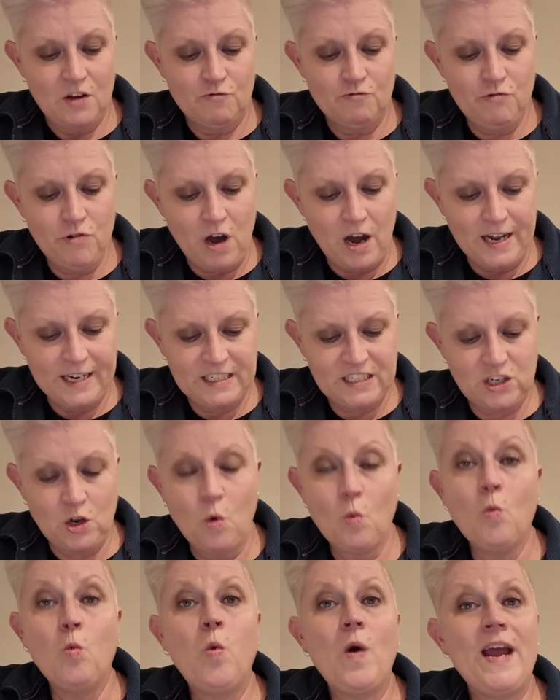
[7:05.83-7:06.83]
Right,
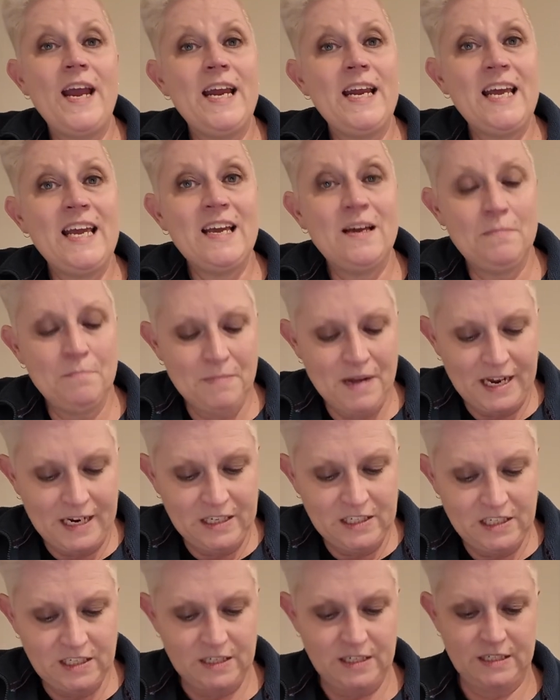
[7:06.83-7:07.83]
weeding and
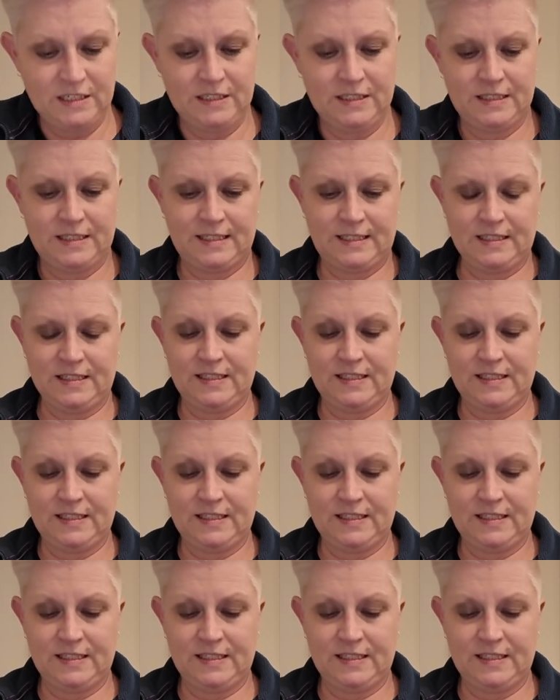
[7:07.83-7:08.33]
maintenance.